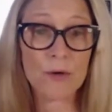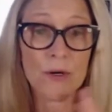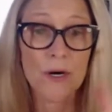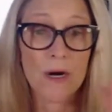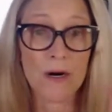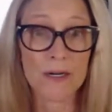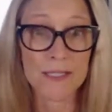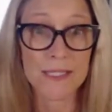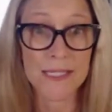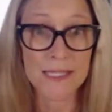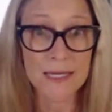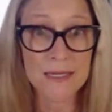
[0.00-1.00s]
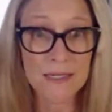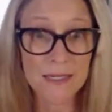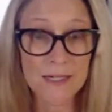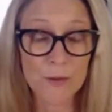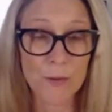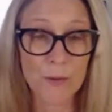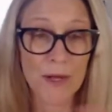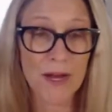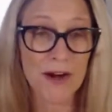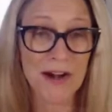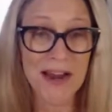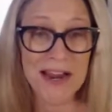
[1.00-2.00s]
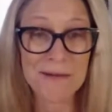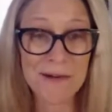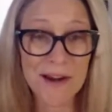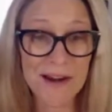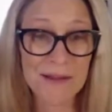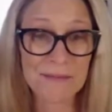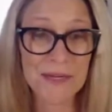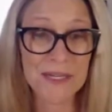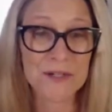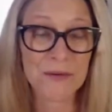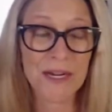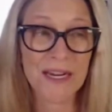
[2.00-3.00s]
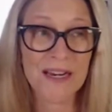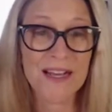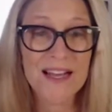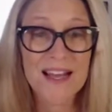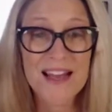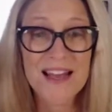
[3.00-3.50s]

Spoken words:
or a hard season or anywhere in between,